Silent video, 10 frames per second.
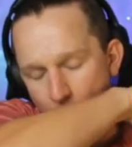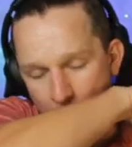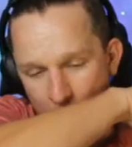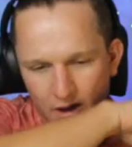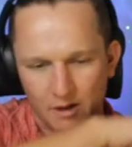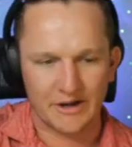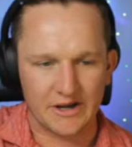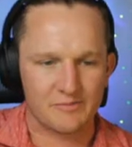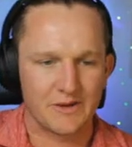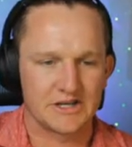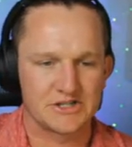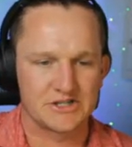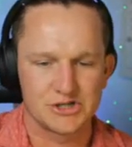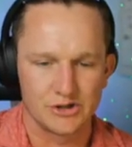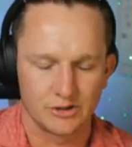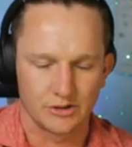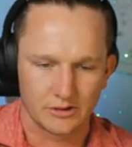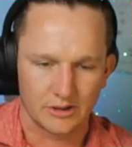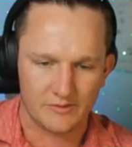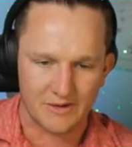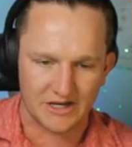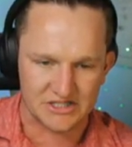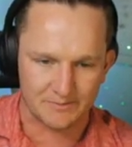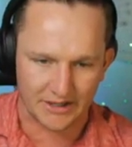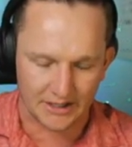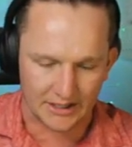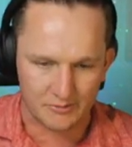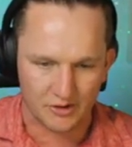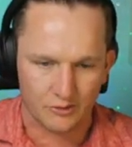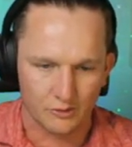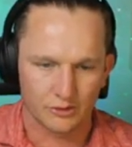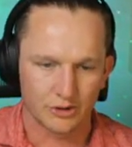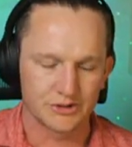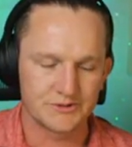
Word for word: but he's managed to he's managed to pick it up, so it's all good.